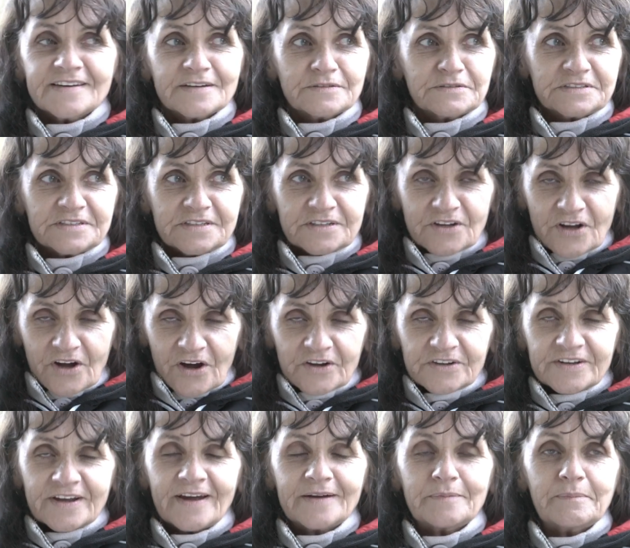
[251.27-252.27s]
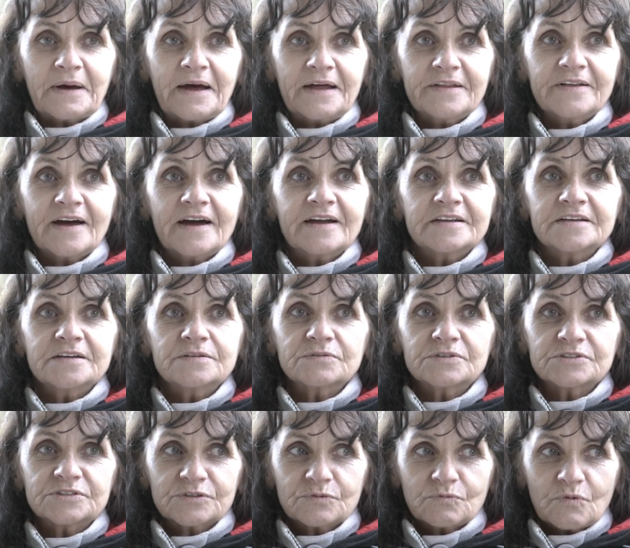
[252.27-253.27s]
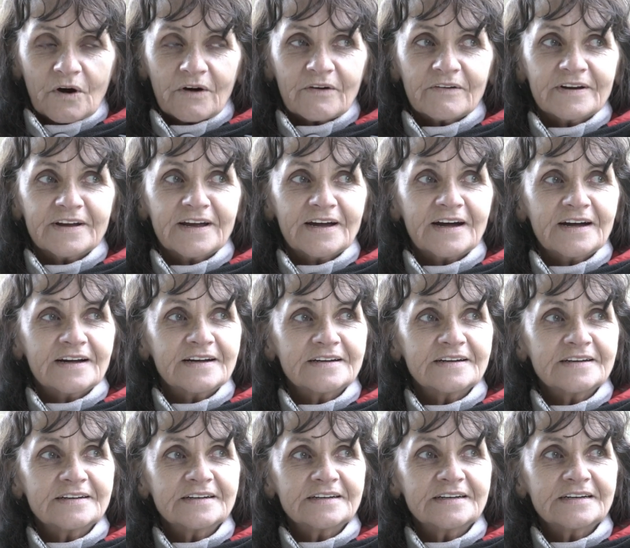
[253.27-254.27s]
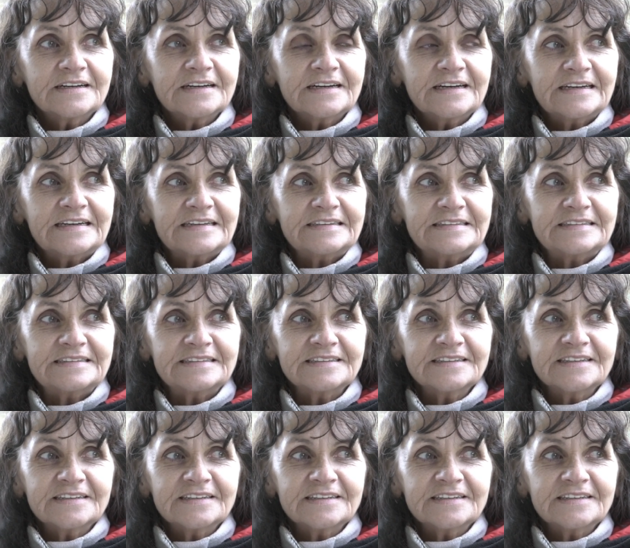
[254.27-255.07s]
There was no doubt about that. He was a warrior. And